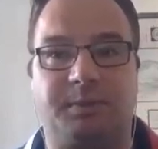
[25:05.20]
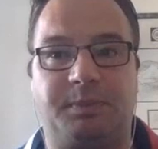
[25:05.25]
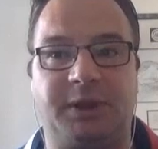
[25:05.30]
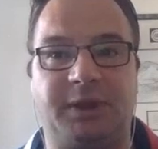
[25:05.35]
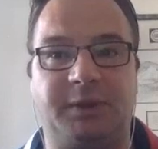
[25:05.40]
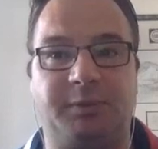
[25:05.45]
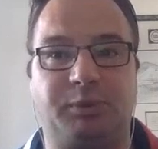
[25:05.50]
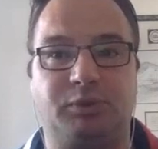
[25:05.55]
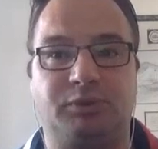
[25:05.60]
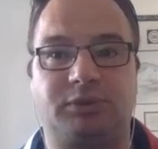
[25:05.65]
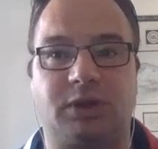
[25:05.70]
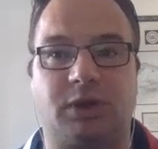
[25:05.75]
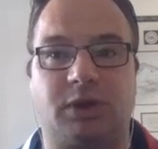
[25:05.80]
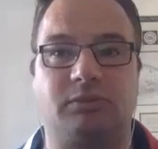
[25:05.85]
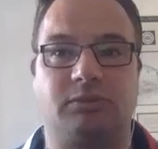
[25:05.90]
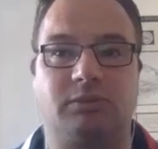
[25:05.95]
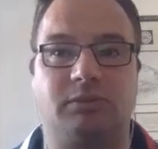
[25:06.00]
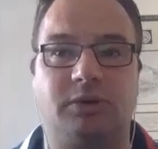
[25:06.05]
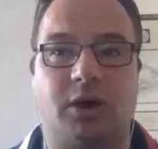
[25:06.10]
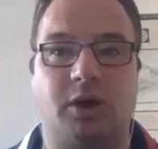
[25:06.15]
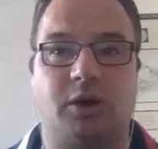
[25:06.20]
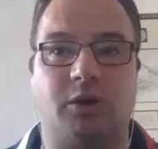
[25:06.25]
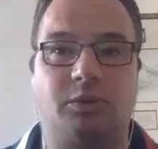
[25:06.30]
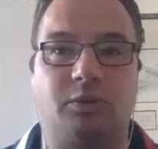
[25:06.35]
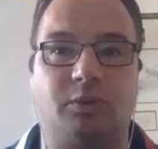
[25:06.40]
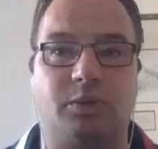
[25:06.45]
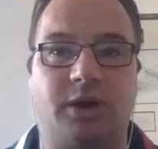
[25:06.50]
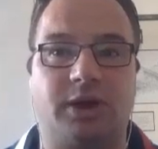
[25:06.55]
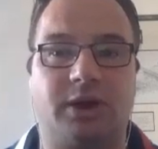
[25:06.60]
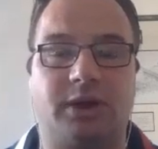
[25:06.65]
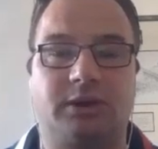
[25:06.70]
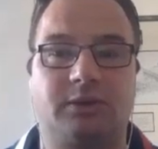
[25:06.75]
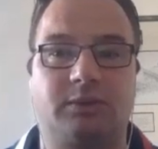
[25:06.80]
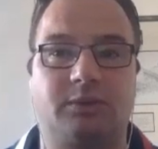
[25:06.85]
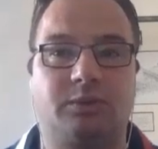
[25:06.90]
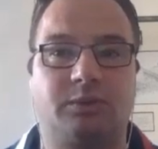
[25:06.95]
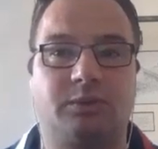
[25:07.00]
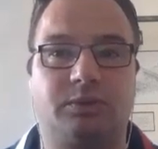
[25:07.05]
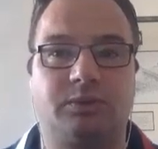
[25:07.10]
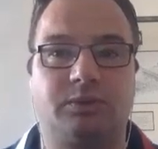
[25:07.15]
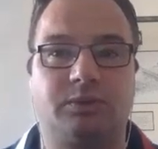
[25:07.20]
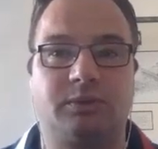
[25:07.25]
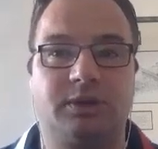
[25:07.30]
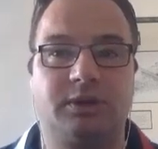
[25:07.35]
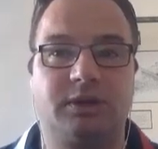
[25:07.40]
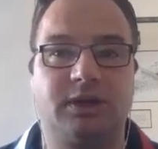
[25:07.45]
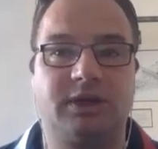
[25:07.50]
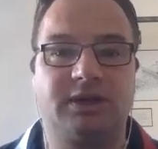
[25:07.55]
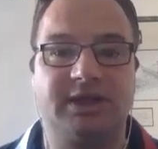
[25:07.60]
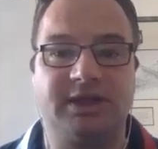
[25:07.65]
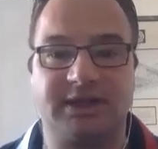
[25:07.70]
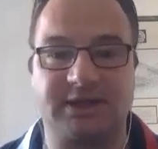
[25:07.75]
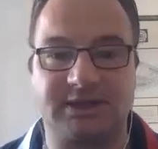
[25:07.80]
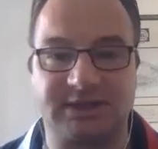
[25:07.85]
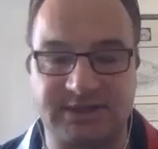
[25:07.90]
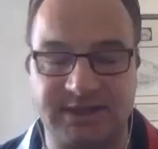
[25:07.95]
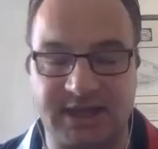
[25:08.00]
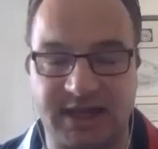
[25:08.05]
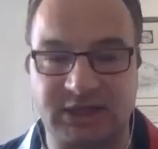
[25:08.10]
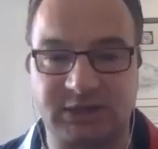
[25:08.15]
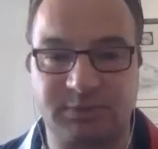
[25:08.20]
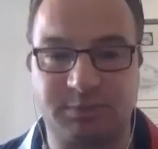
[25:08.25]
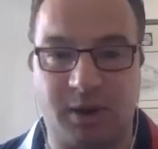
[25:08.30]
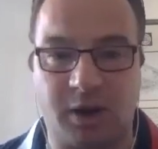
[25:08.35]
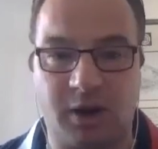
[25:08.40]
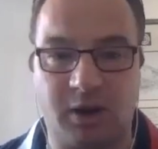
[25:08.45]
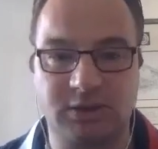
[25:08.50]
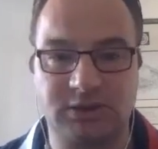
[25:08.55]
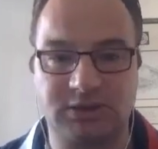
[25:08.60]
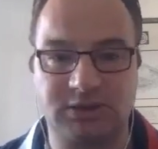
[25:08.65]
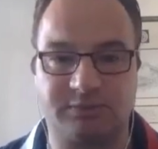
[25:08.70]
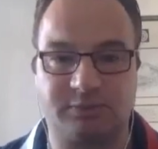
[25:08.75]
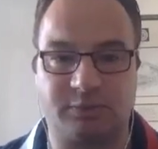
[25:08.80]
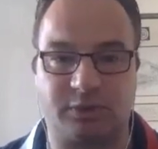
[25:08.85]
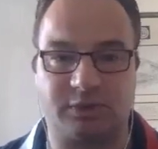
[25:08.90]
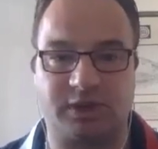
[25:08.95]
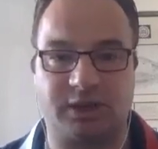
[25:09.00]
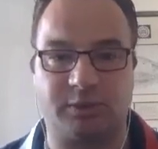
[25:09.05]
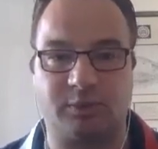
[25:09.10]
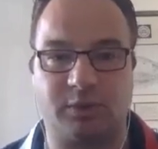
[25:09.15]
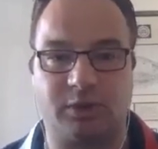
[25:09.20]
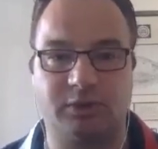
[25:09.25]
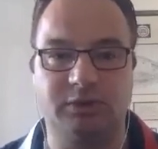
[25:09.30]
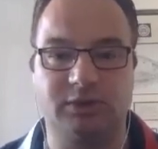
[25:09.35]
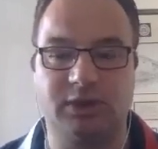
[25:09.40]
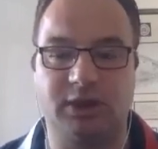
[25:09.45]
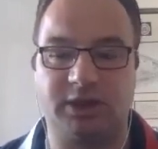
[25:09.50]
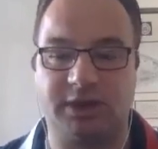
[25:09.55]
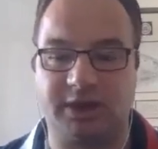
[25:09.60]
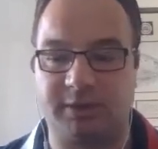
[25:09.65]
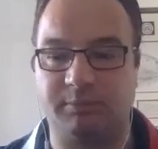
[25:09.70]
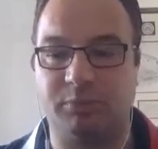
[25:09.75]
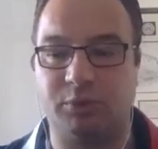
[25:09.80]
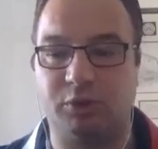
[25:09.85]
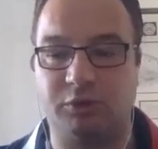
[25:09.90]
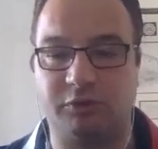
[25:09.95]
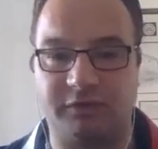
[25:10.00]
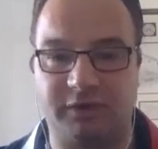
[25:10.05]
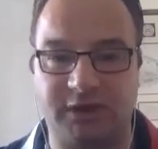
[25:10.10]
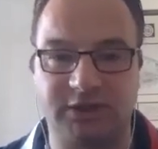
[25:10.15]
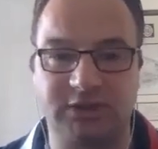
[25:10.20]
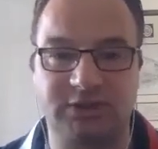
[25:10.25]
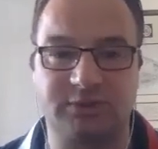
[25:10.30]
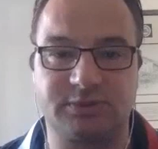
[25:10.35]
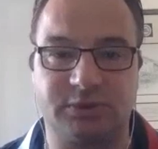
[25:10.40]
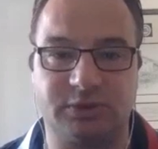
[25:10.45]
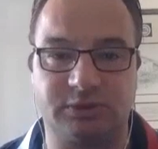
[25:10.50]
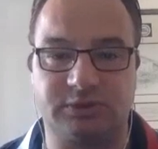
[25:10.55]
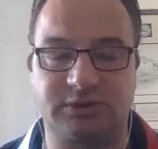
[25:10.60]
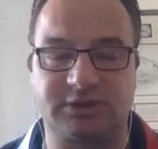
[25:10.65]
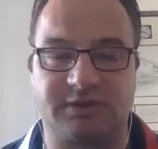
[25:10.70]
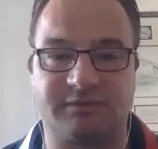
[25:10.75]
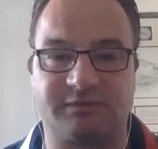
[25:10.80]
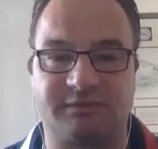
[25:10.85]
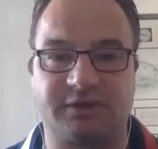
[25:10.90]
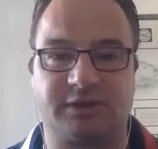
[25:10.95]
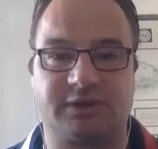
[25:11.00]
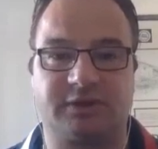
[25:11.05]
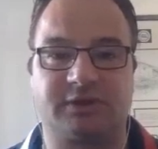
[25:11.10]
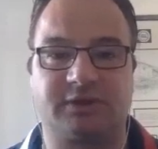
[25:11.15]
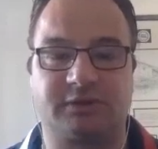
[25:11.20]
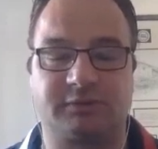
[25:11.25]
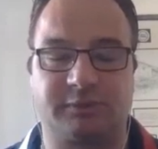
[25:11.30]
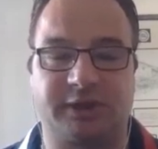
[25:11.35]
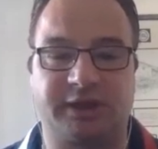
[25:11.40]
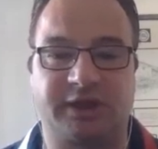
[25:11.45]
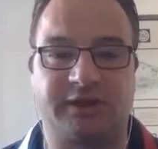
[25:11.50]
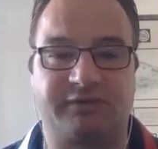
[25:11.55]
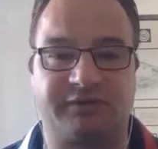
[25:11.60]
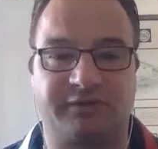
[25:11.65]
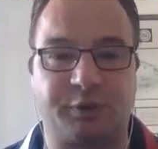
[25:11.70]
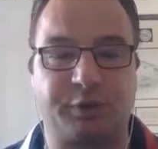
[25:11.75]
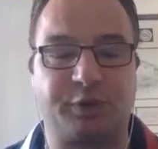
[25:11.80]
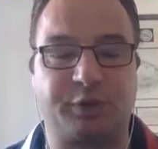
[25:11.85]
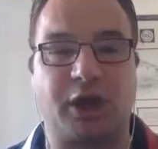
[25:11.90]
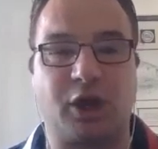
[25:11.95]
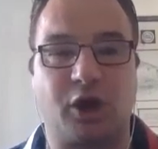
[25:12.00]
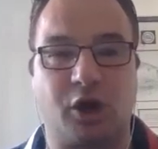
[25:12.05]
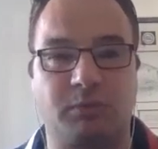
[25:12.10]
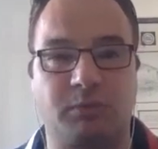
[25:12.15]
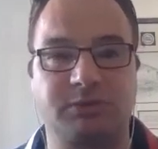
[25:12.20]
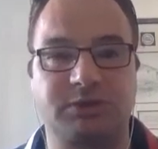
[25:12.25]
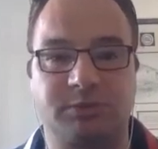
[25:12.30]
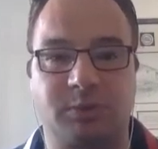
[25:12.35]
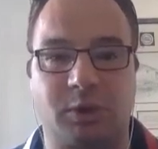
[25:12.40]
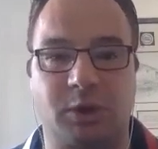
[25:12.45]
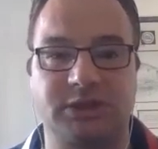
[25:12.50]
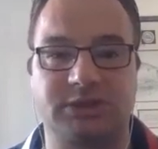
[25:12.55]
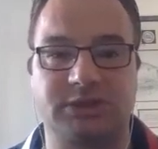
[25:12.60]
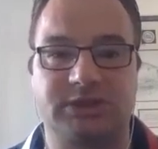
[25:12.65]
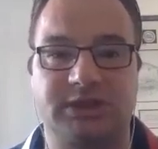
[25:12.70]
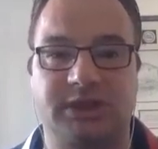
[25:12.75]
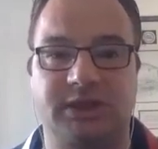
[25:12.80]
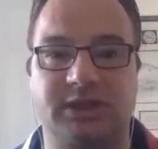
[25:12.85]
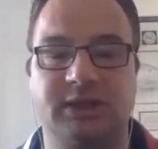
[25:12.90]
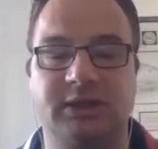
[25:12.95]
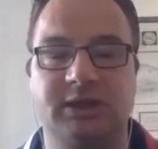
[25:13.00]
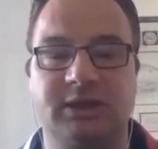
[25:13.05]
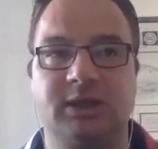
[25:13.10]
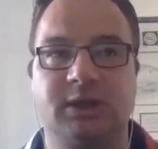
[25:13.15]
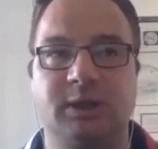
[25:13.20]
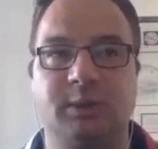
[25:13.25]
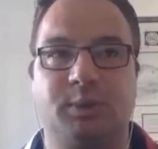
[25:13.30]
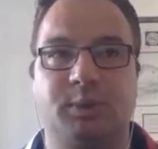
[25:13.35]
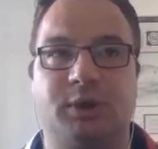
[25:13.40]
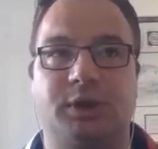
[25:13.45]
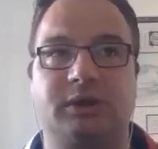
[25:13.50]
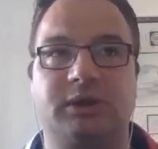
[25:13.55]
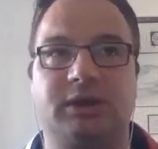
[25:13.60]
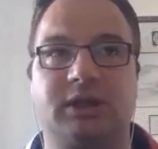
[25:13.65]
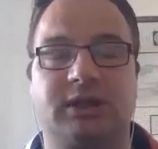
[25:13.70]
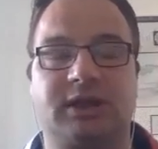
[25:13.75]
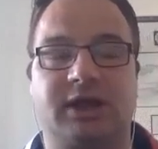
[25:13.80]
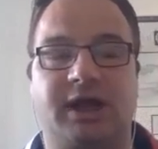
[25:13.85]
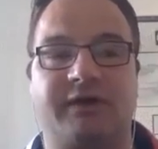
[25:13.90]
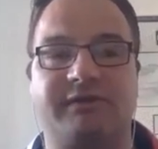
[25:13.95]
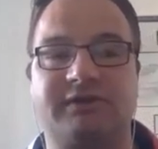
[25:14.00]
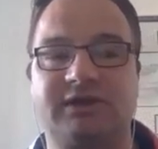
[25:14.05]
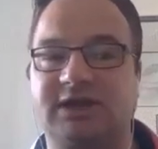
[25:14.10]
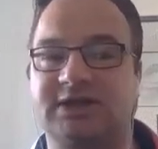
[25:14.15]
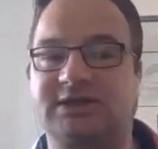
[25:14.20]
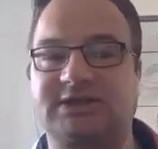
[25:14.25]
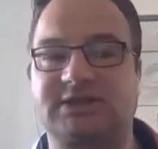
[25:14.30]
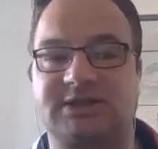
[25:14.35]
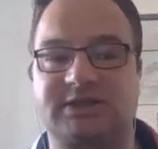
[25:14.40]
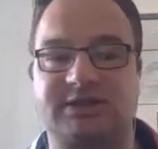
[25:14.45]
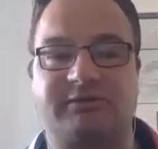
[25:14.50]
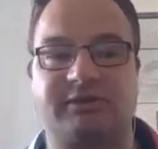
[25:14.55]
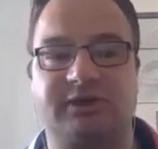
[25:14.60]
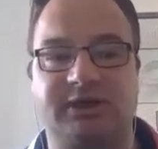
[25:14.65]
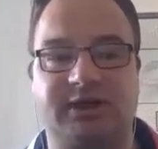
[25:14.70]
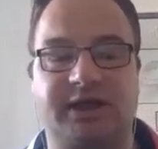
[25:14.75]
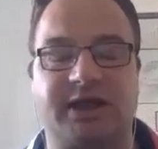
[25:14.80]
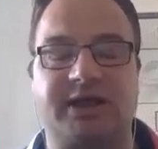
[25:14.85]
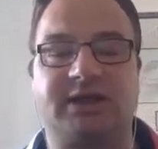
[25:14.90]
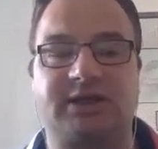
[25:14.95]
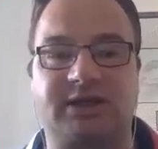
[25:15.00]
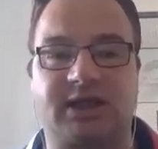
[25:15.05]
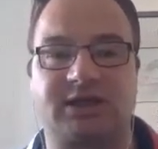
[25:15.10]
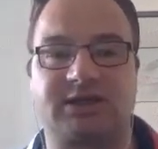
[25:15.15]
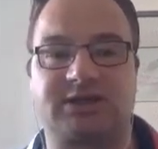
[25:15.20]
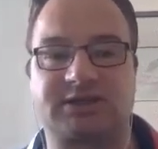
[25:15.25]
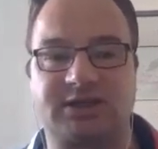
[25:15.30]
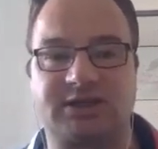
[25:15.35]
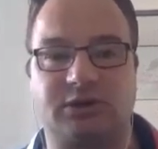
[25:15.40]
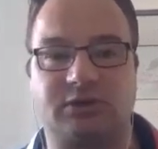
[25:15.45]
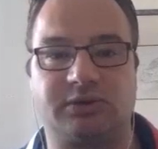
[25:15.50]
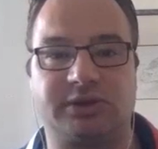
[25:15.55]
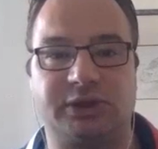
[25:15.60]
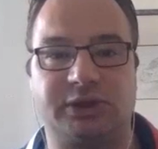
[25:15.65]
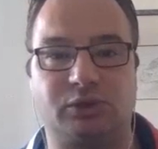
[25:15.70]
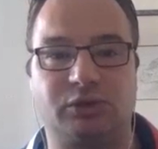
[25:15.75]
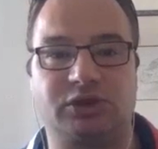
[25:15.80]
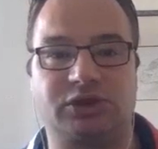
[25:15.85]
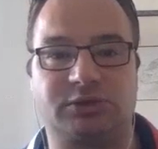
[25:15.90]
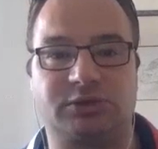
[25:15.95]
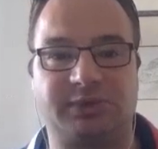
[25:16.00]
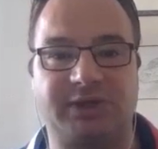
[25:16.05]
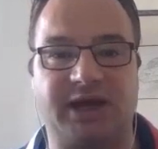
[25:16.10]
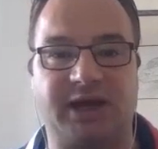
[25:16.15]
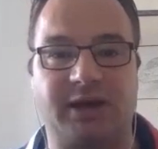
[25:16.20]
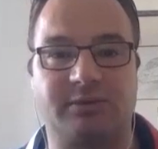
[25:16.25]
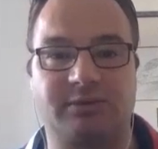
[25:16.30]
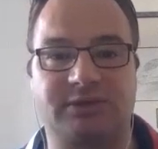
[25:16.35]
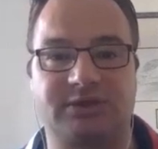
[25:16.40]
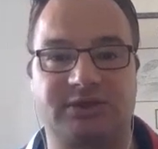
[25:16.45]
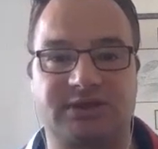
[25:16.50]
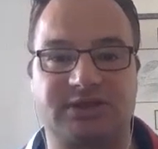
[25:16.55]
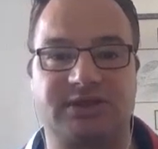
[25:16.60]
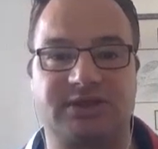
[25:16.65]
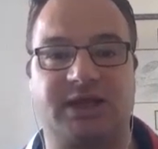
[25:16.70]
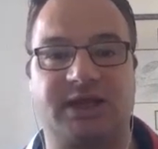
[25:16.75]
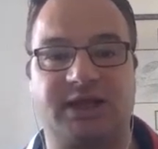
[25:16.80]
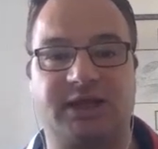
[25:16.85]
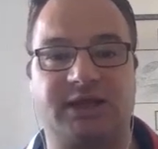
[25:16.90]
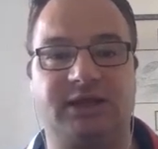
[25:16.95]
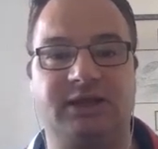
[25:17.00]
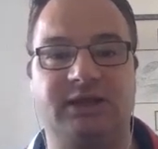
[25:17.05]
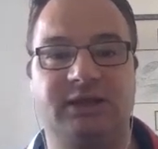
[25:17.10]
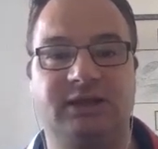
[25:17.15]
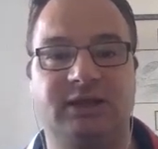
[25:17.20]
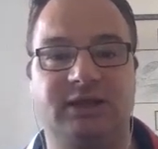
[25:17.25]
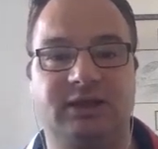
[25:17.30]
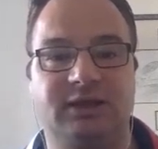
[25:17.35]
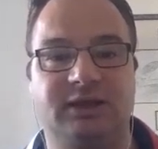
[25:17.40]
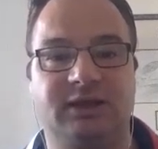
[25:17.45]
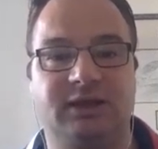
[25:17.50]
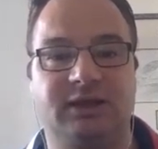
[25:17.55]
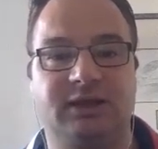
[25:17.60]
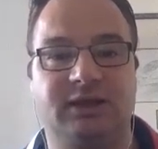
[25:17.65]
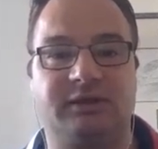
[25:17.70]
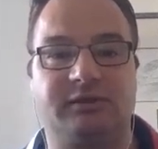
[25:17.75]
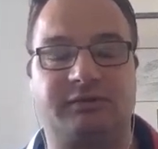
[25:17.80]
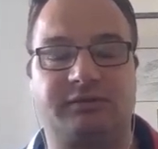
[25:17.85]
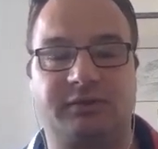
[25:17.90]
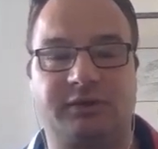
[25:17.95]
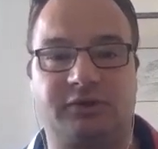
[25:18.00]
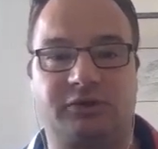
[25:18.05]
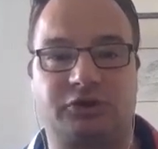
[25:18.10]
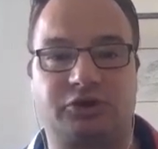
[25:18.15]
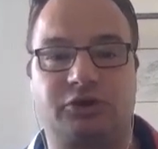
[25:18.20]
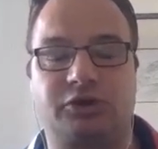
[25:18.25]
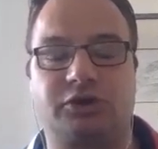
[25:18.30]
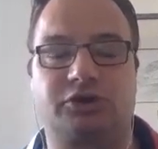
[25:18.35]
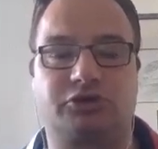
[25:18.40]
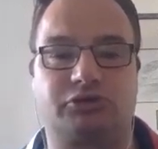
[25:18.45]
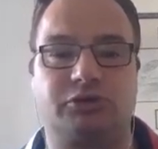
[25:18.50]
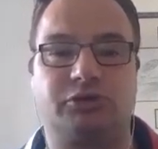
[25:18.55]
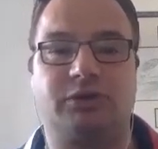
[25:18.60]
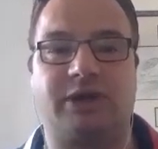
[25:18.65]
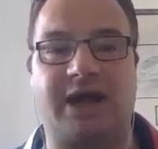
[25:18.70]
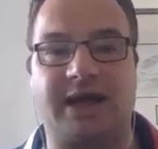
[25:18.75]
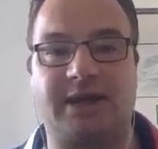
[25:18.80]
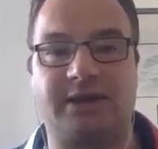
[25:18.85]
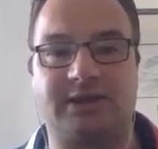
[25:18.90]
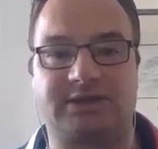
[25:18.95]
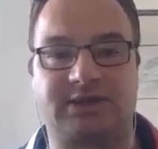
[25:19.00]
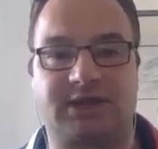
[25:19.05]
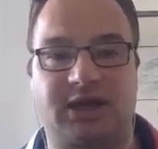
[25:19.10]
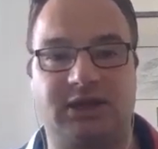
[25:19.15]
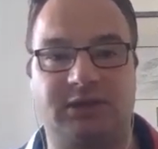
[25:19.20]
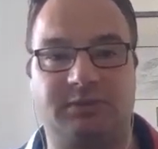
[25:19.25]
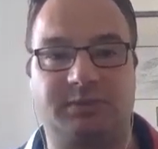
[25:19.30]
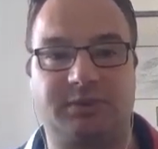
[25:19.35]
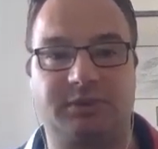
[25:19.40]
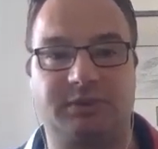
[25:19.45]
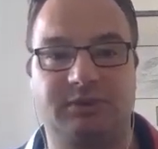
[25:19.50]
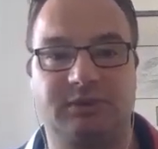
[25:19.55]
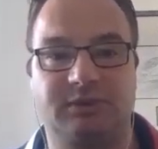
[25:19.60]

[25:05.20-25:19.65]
people don't know where the exact parts of what they want, and then move into something where they feel they're optimizing it, but they haven't necessarily let the dust settle in order to be able to see the true landscape.